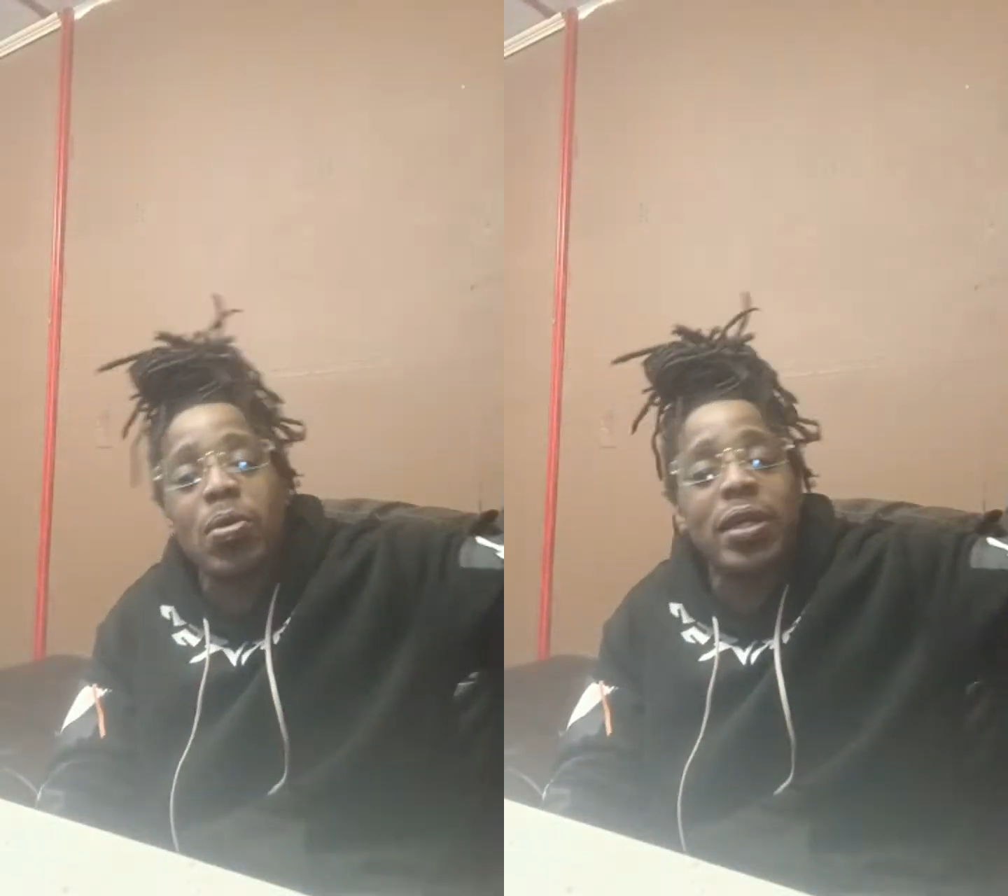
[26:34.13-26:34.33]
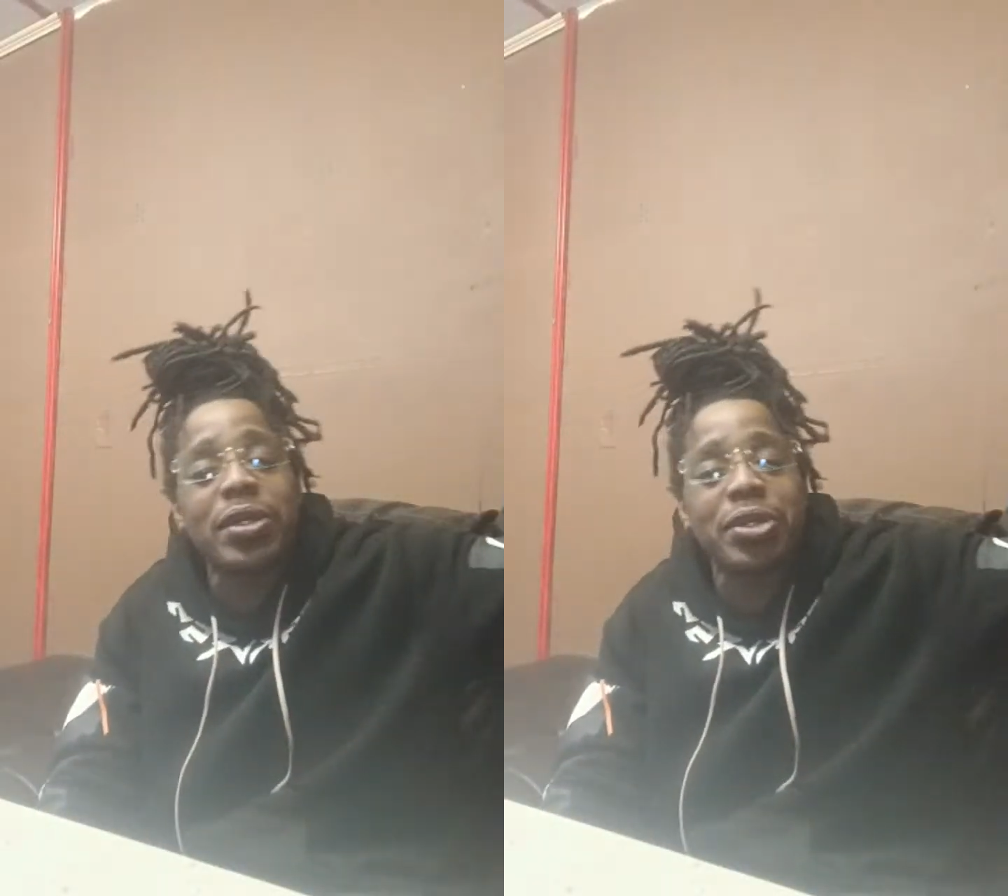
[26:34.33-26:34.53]

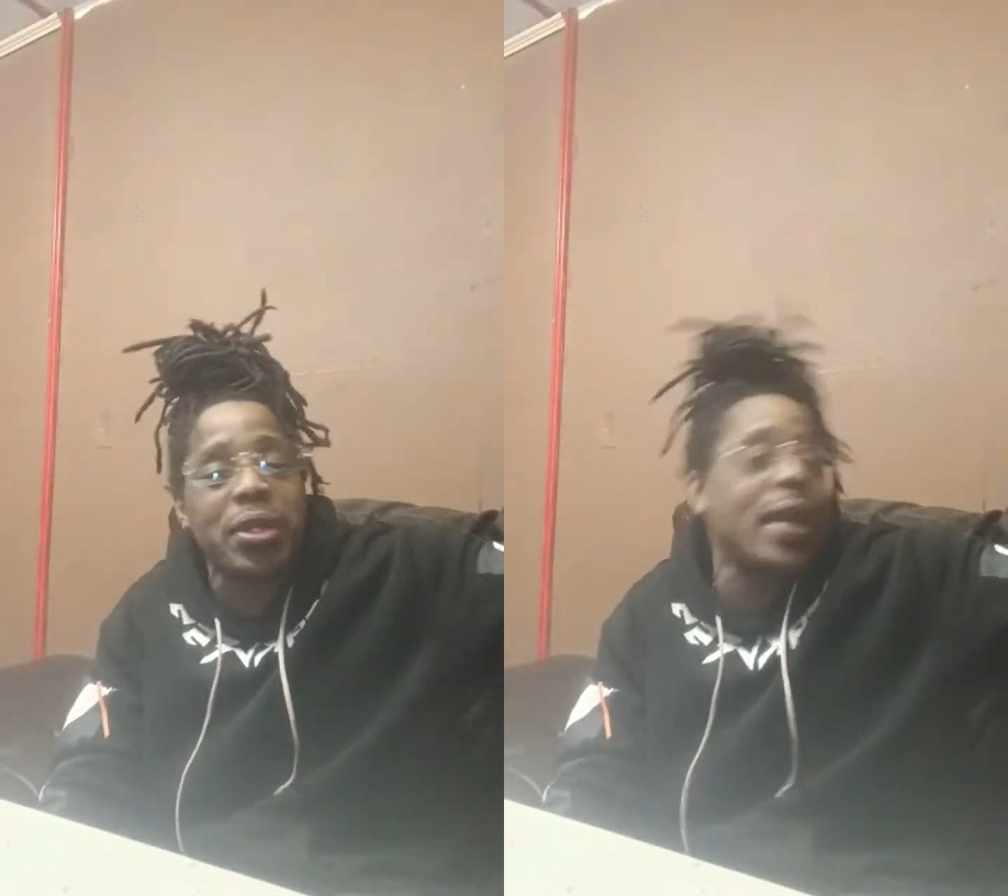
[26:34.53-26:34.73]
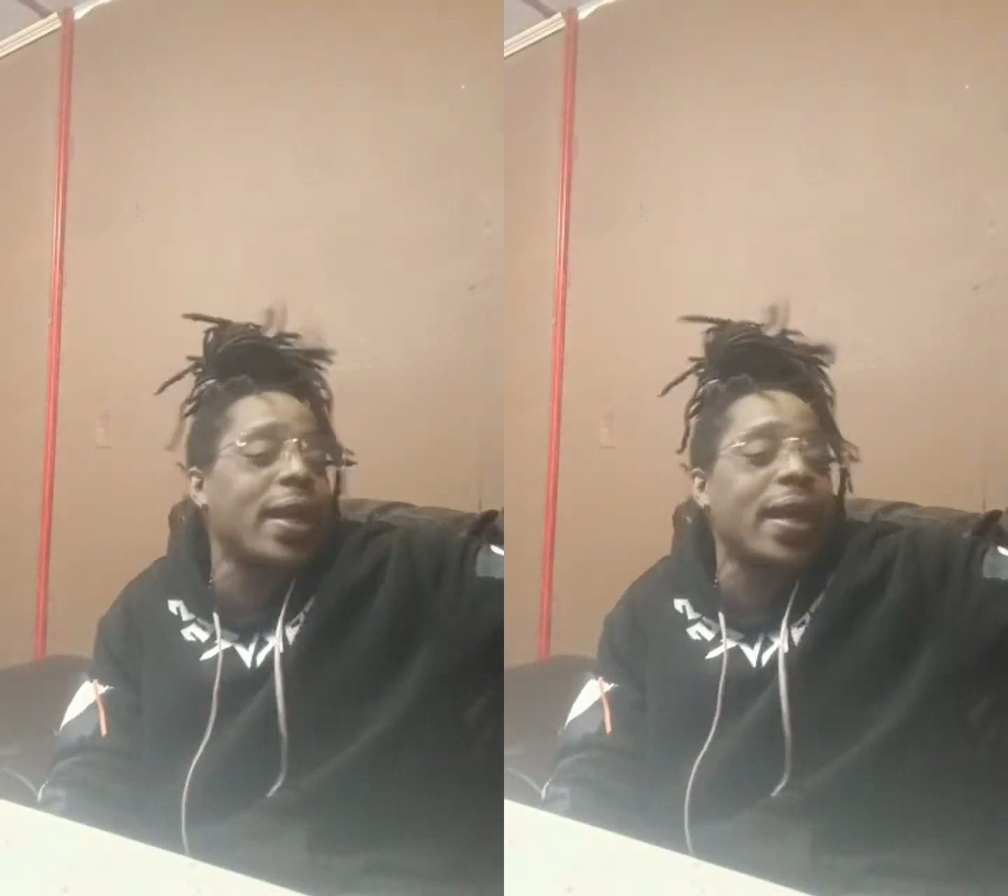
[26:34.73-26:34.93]
other shit
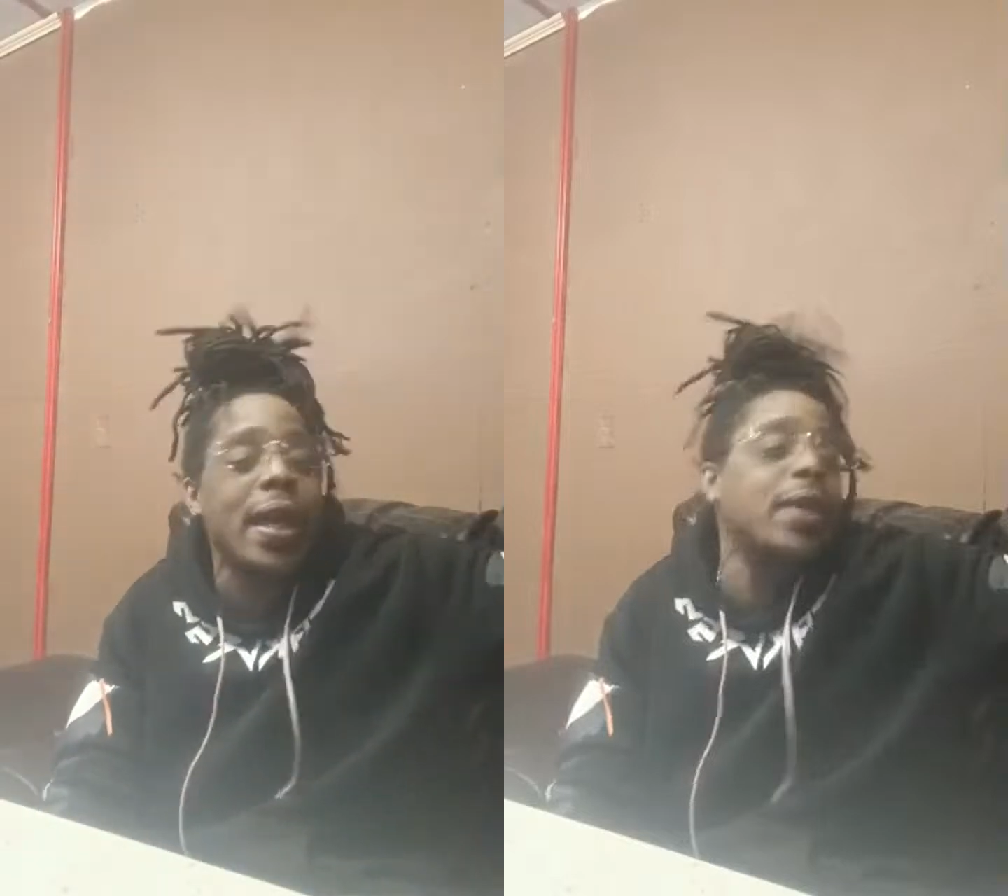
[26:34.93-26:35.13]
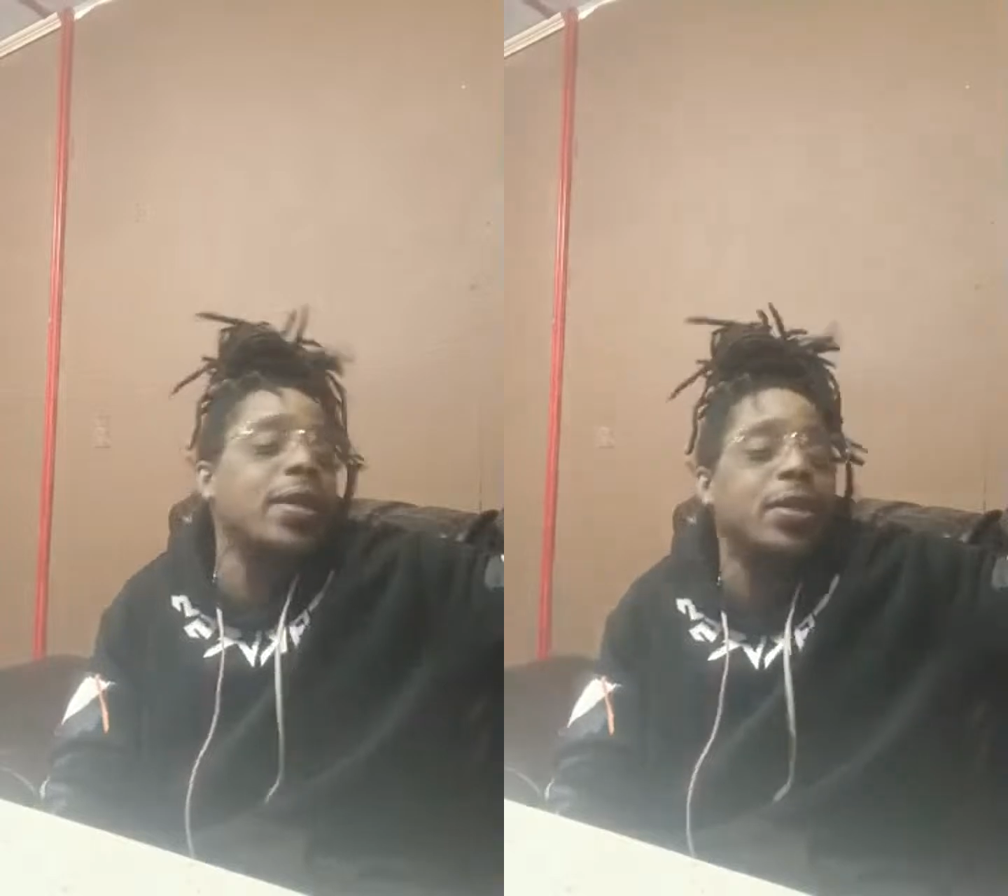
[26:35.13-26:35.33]
I ain't
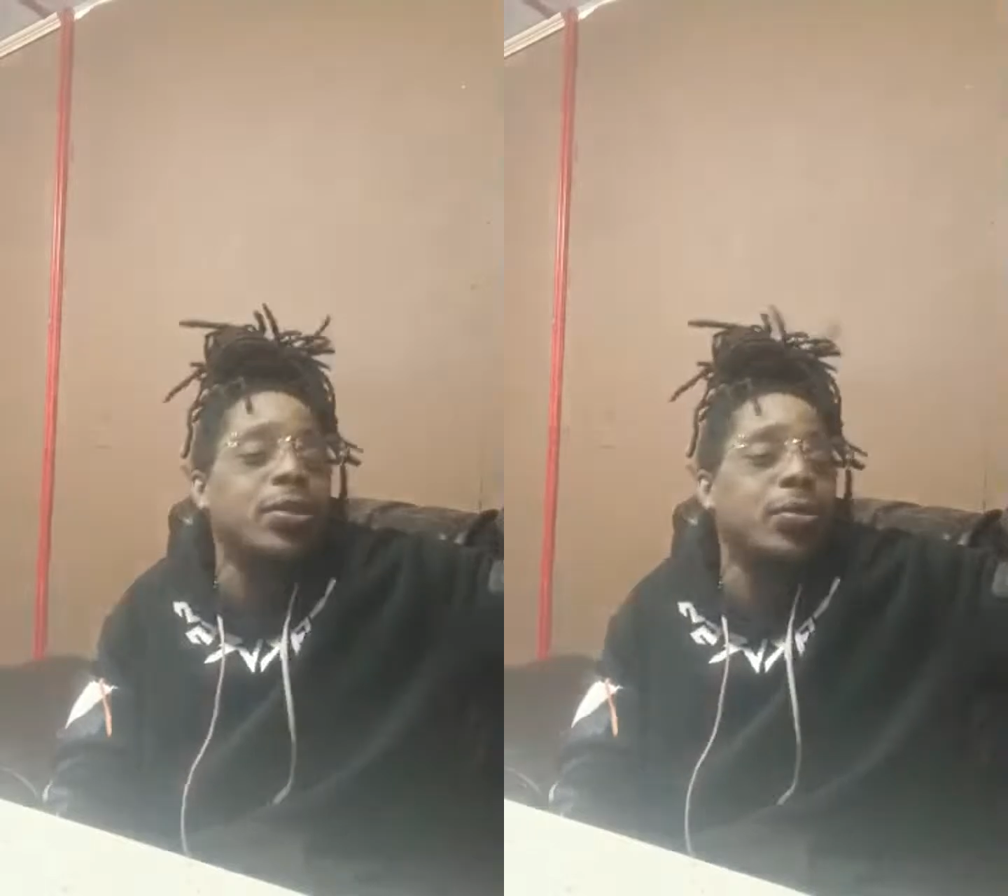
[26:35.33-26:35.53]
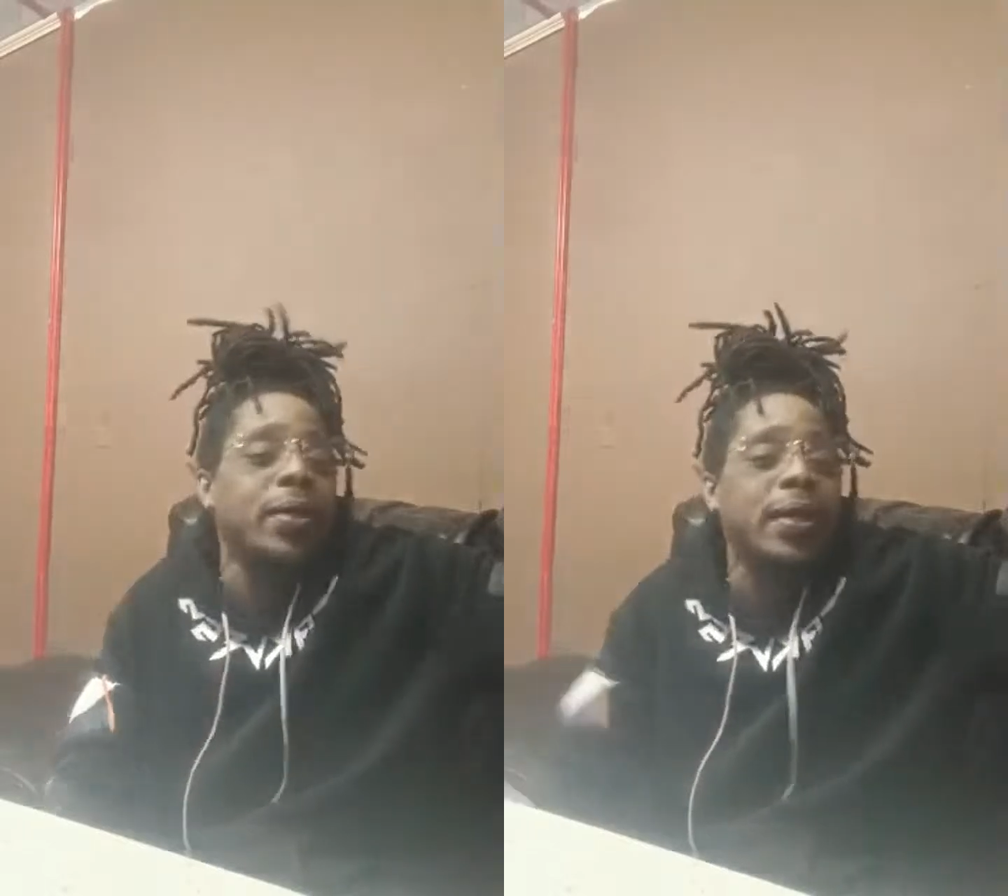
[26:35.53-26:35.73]
had nothing to
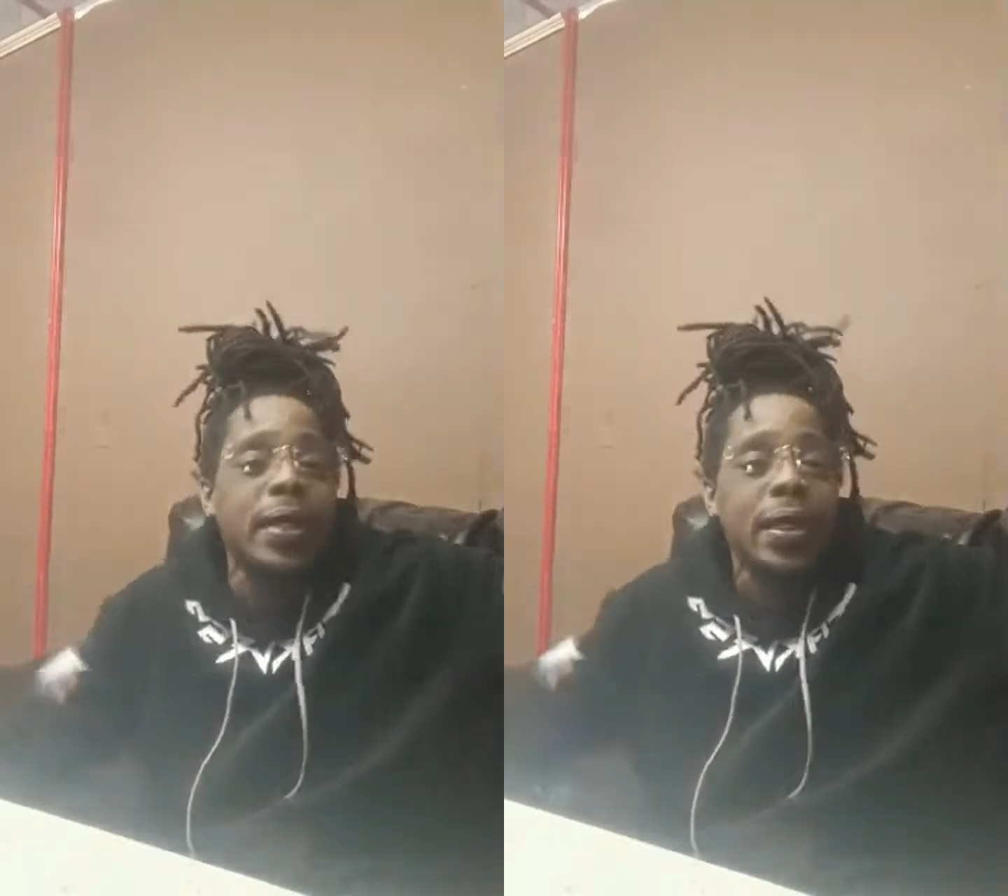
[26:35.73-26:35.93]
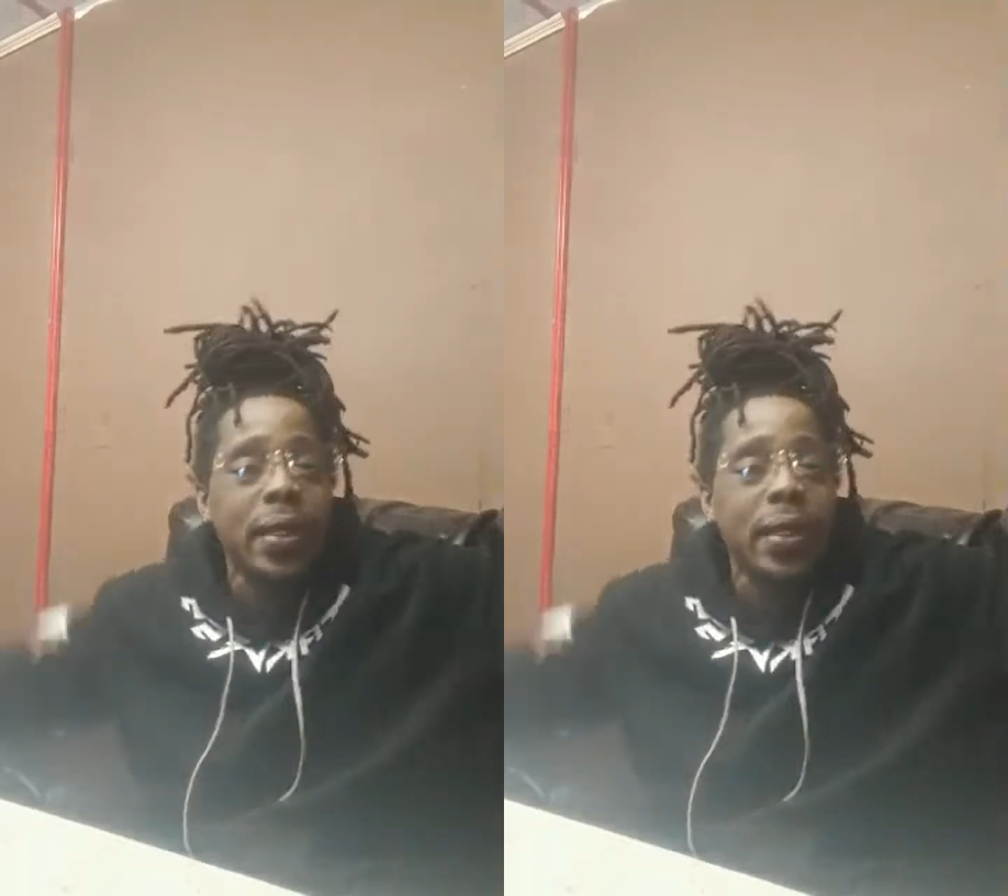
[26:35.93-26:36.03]
do with it.